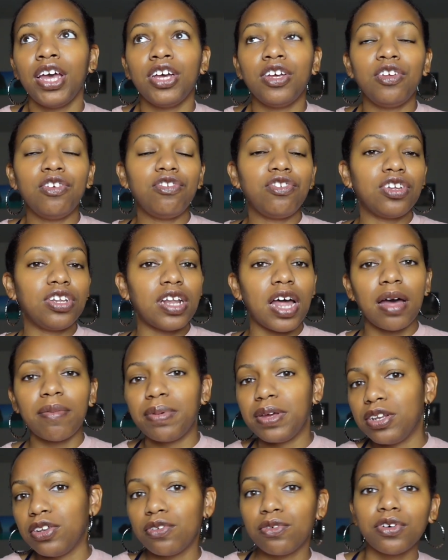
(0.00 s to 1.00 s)
You should not
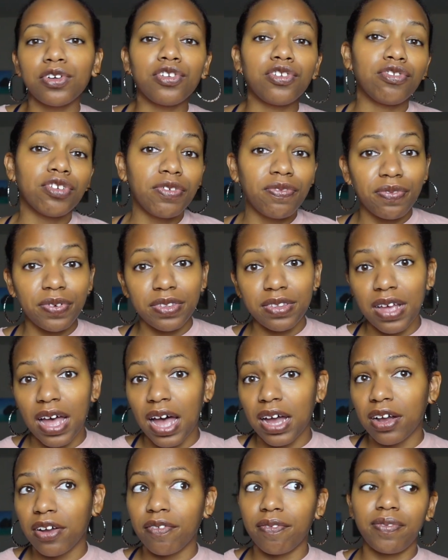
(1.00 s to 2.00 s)
be doing street
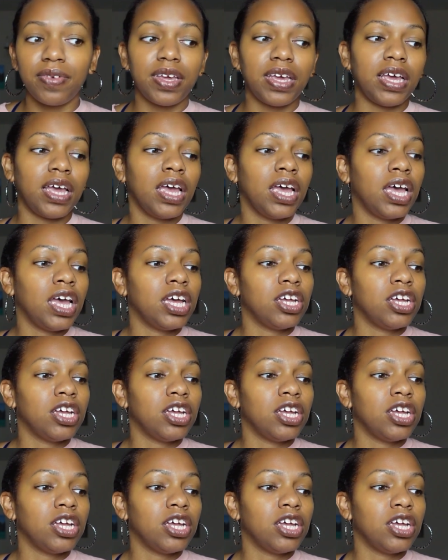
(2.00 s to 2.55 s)
photography,